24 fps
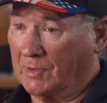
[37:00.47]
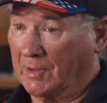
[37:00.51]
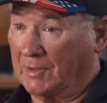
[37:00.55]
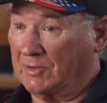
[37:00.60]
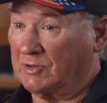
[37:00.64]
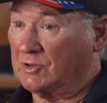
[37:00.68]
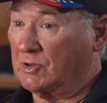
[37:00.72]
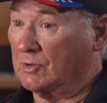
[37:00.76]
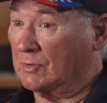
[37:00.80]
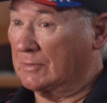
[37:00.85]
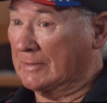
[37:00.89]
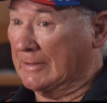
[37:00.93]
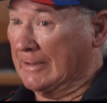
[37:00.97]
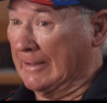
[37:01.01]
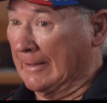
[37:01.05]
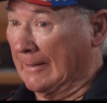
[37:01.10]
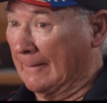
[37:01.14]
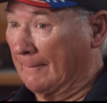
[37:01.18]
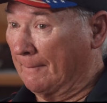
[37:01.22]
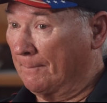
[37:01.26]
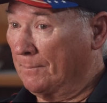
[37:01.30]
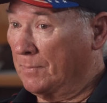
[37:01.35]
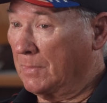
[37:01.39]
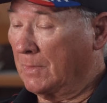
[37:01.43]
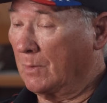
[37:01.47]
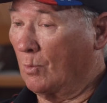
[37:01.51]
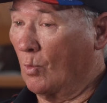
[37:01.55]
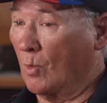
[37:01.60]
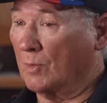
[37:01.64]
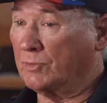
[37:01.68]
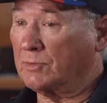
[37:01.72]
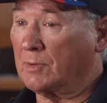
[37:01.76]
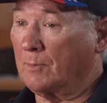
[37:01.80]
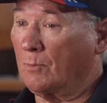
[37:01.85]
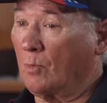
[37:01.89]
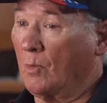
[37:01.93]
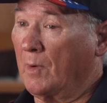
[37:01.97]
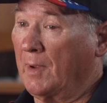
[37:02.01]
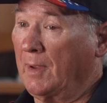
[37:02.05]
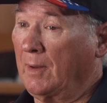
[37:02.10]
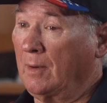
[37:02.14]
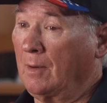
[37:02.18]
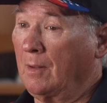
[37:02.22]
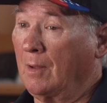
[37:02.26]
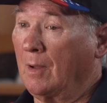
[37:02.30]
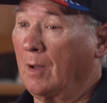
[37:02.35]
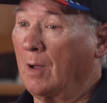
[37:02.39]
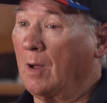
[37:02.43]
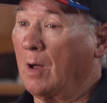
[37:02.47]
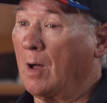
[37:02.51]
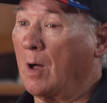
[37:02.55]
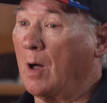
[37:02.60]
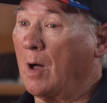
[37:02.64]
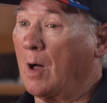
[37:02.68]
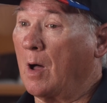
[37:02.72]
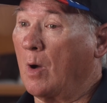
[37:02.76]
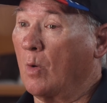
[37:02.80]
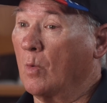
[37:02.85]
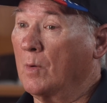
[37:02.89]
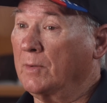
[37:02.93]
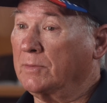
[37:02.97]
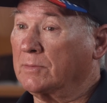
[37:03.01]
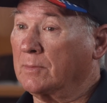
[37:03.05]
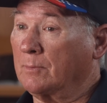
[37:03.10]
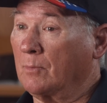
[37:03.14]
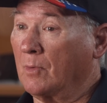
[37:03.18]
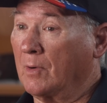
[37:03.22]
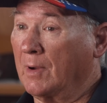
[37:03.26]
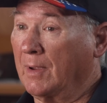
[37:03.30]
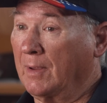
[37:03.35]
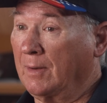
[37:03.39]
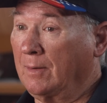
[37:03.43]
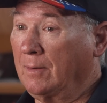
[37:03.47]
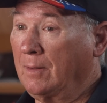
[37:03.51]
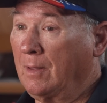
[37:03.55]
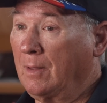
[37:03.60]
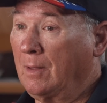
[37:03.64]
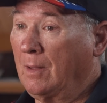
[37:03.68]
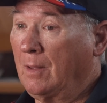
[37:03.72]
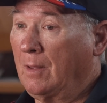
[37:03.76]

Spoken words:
I still am. Once a Marine, always a Marine.